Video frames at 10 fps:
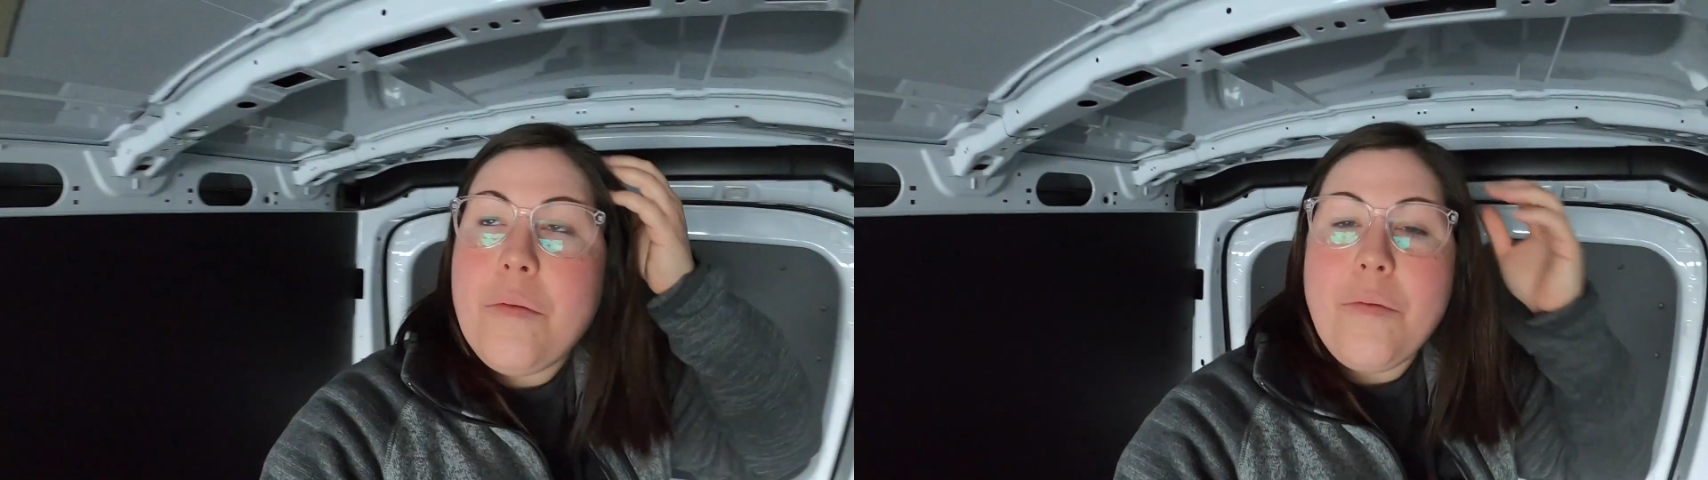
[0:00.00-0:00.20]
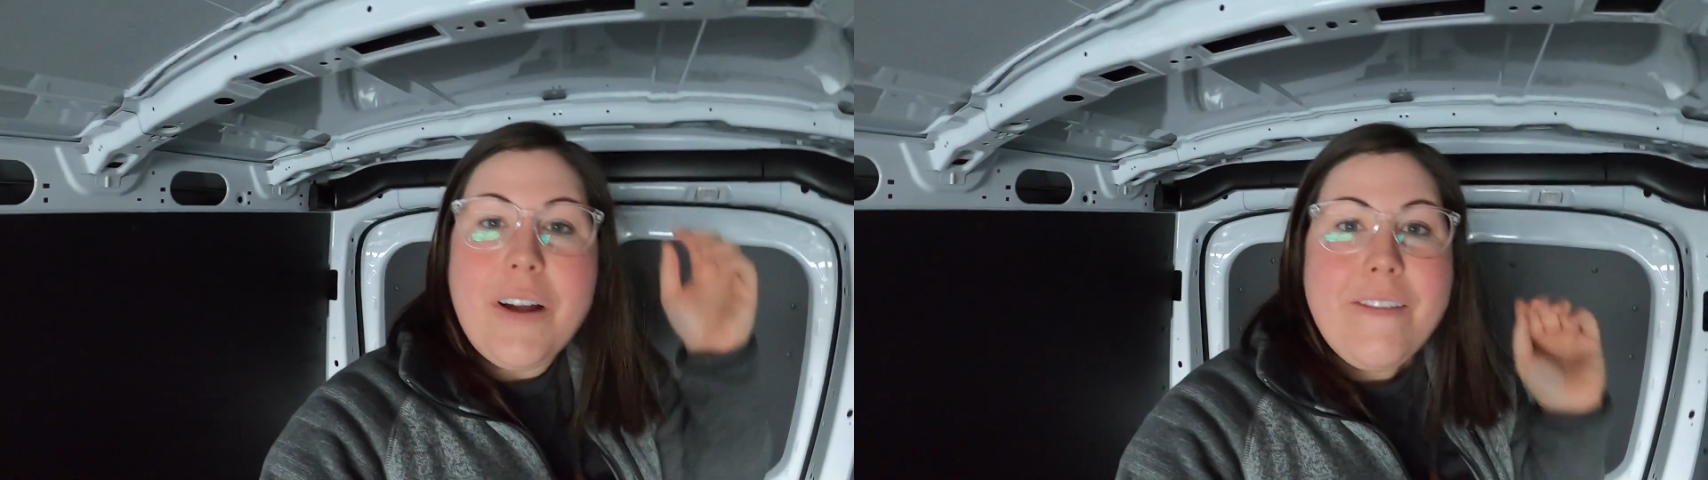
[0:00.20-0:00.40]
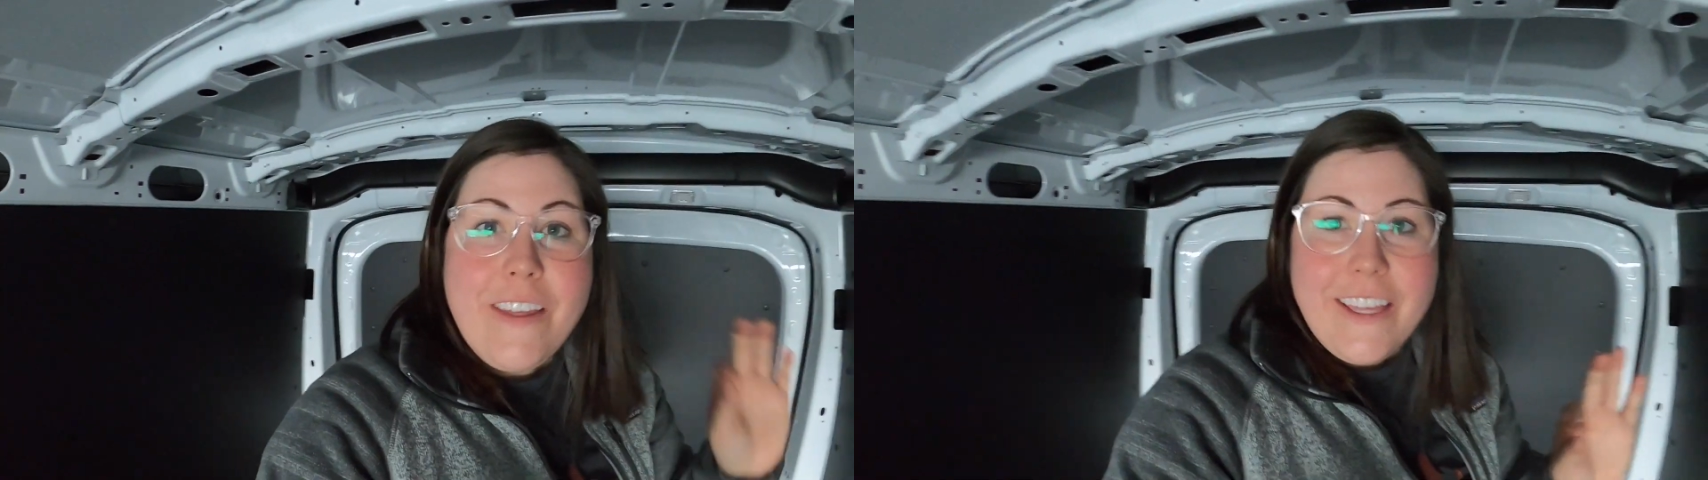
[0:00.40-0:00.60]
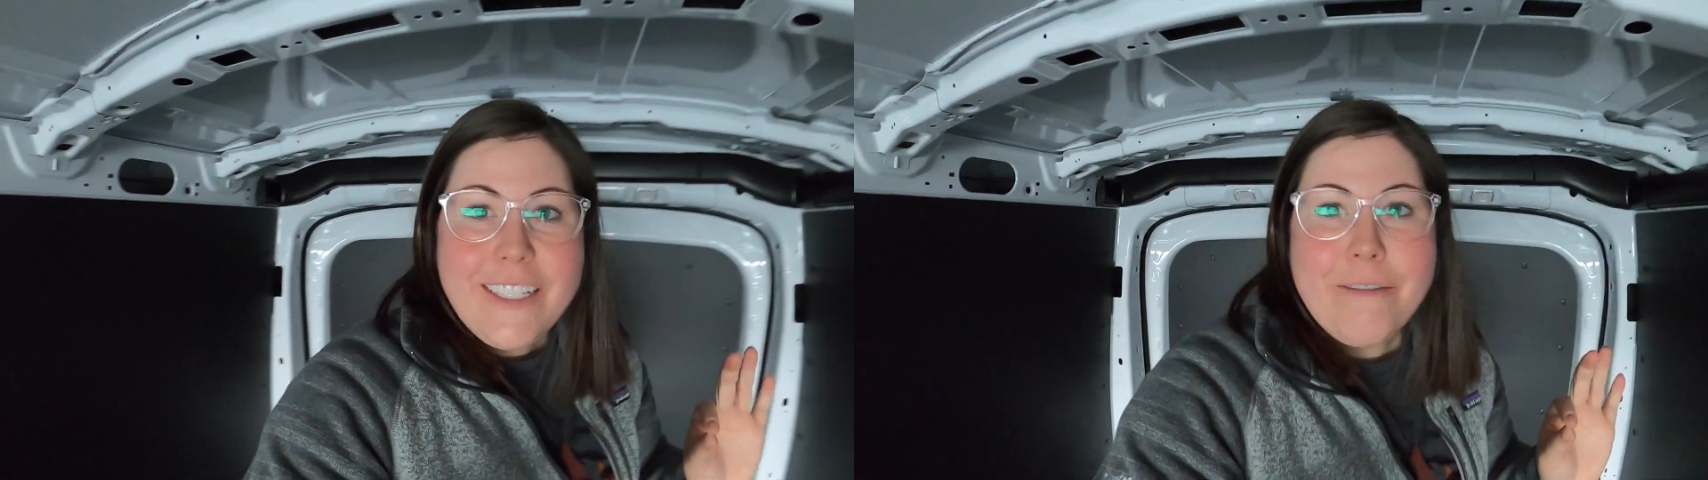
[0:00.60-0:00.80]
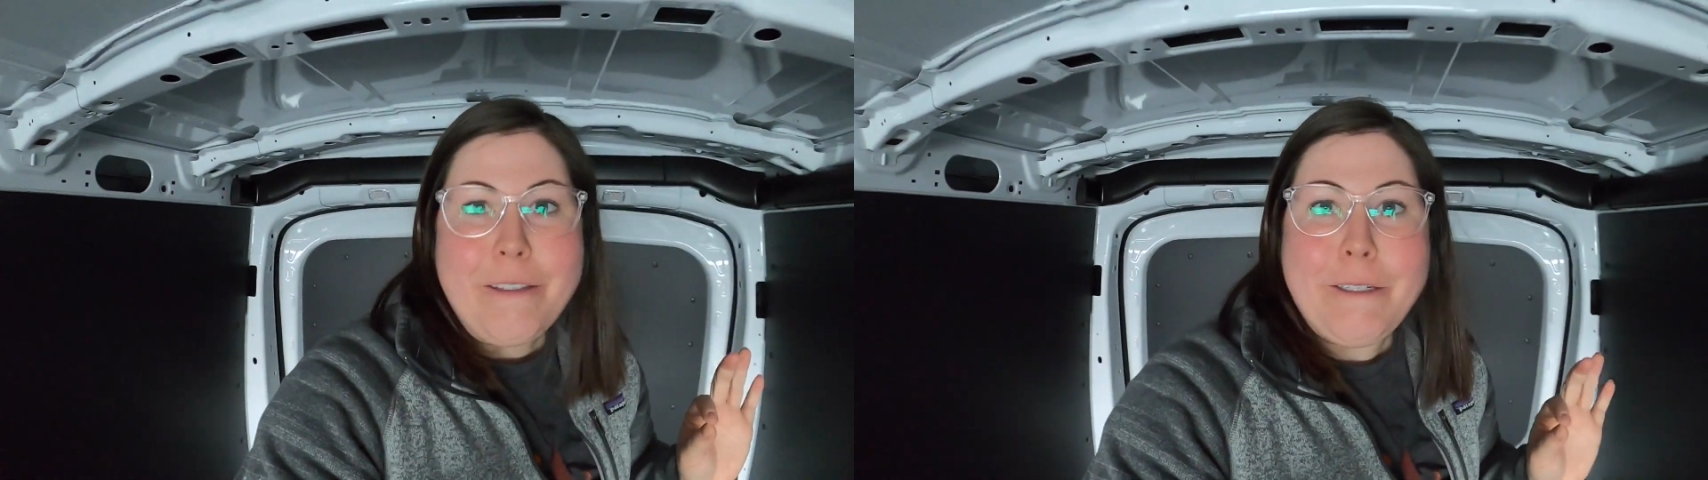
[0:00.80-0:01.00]
One of the
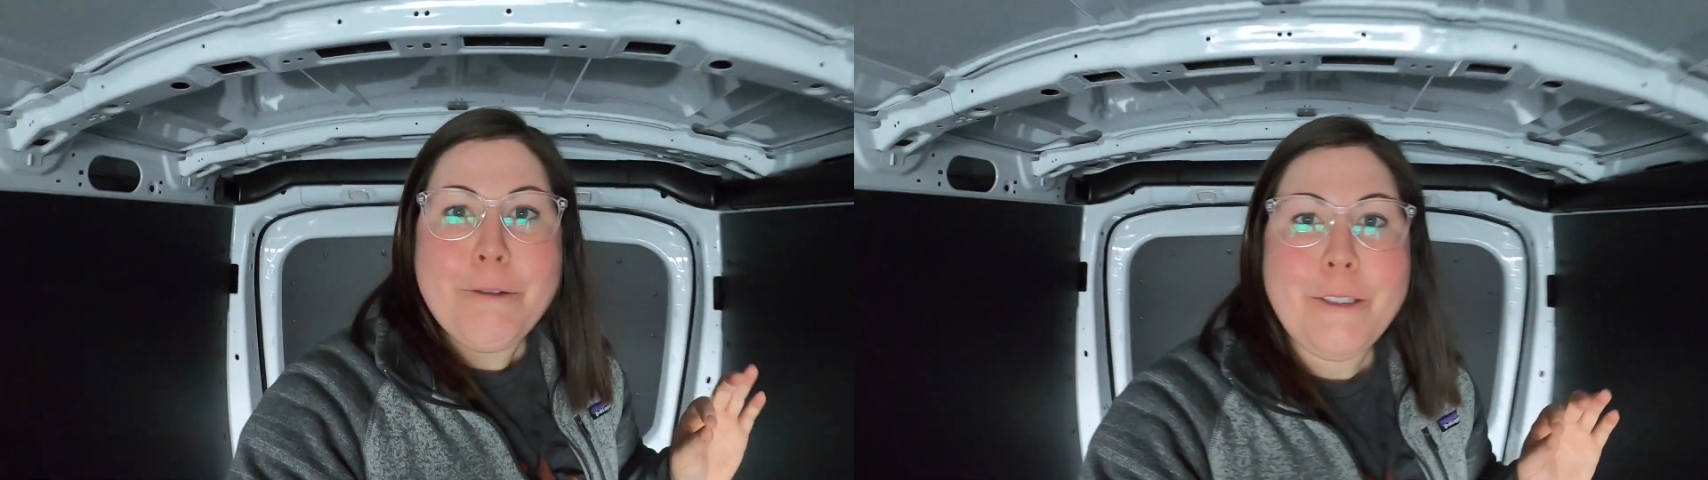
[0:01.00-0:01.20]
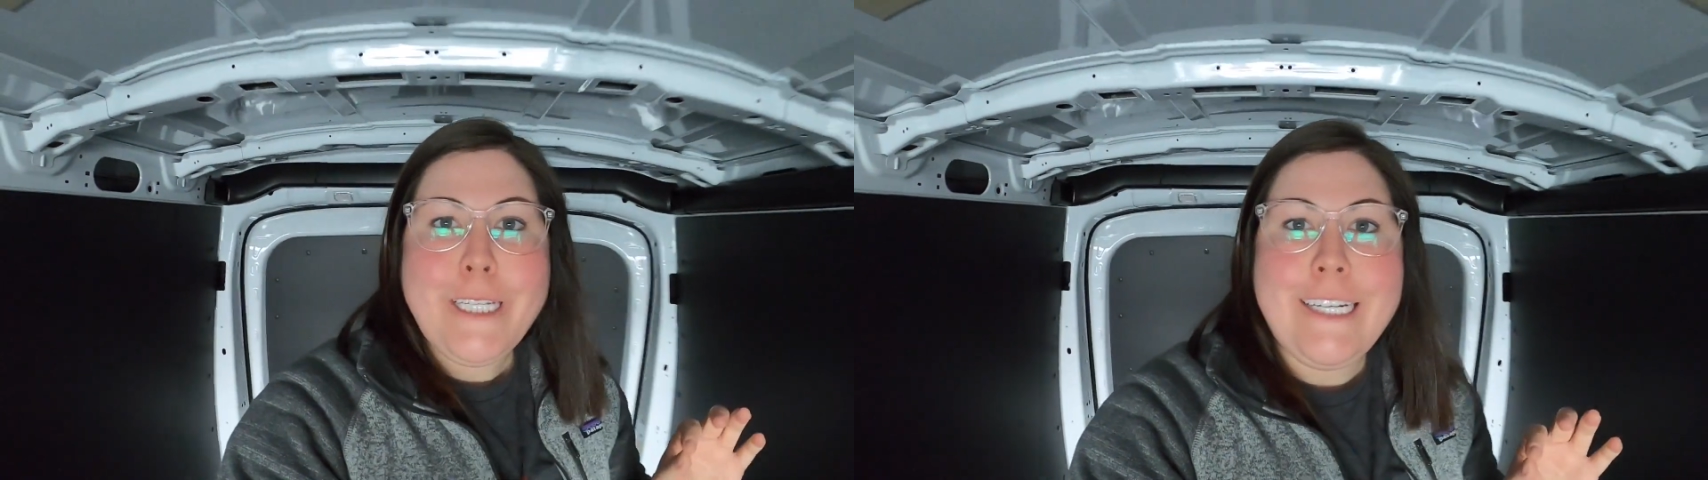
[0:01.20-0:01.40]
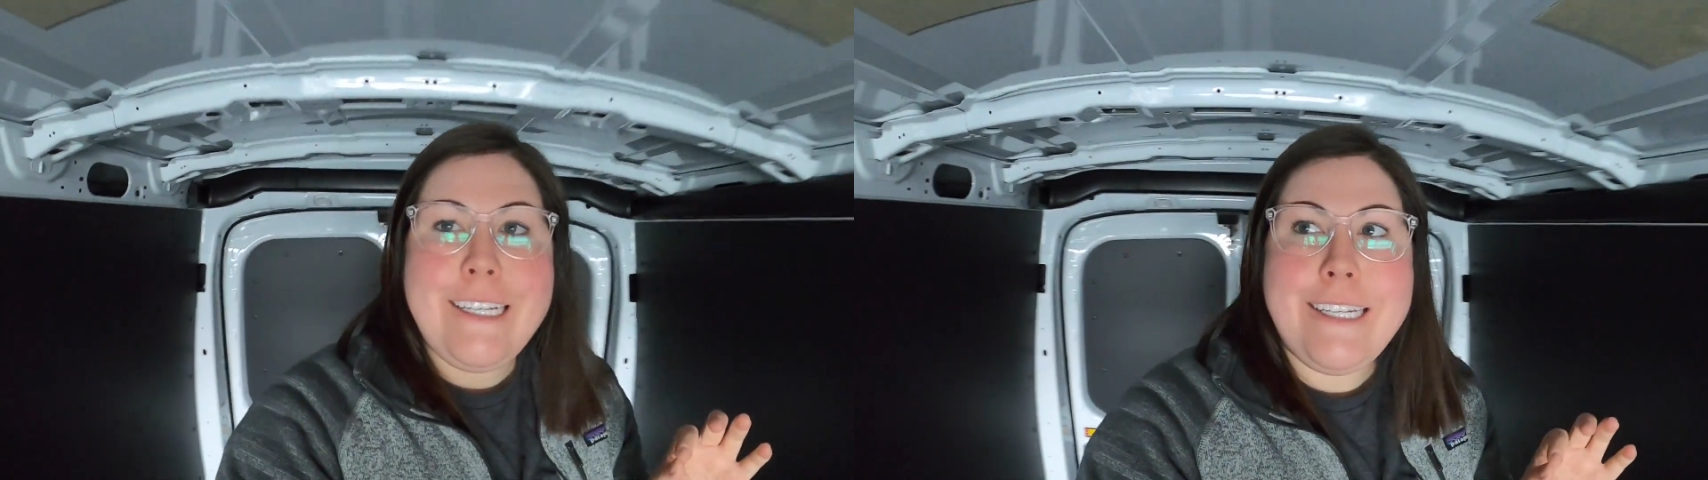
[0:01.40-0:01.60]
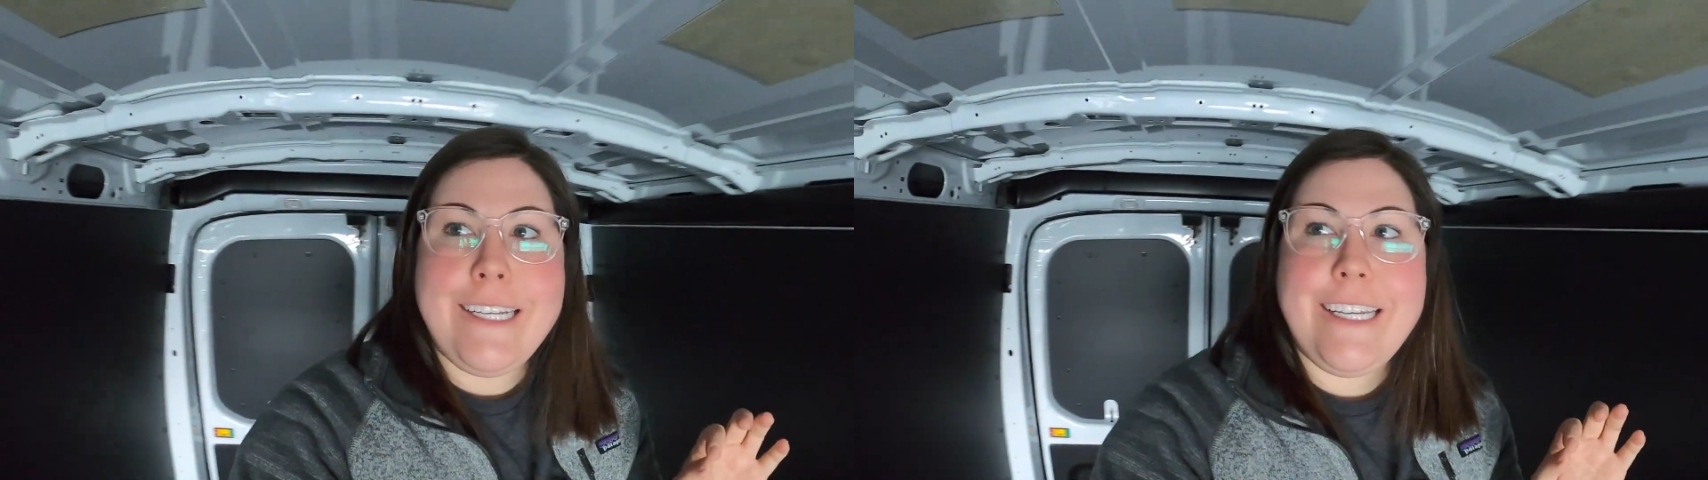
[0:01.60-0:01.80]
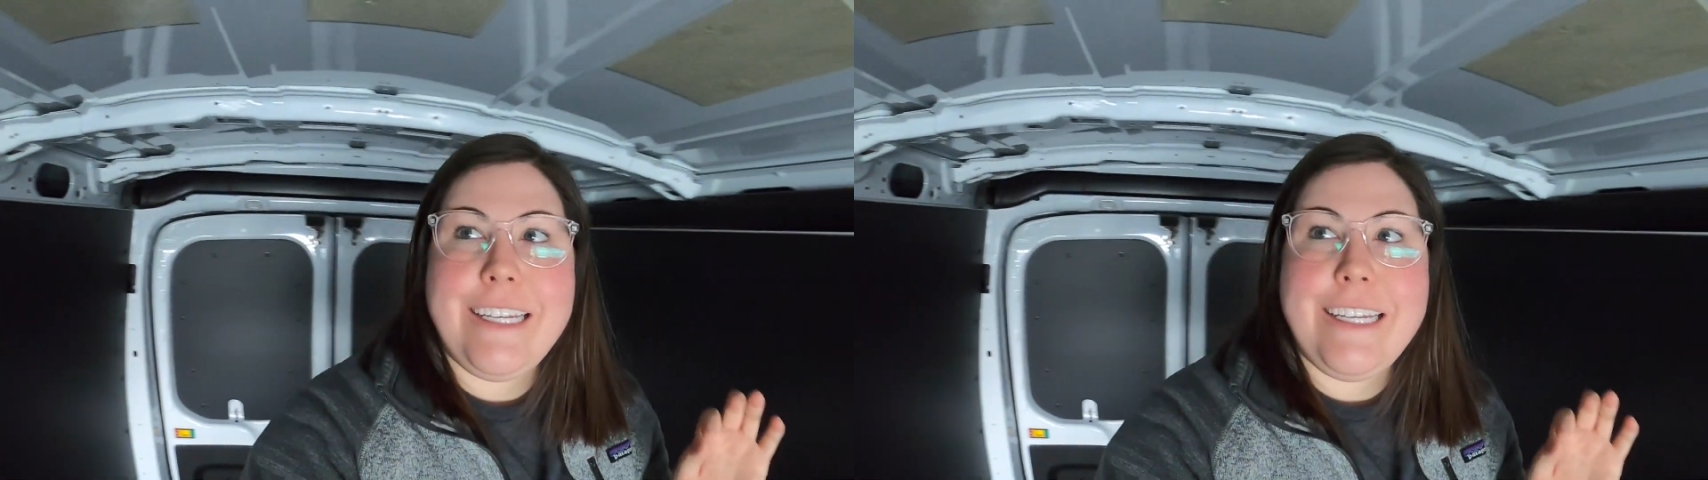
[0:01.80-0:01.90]
things I was interested in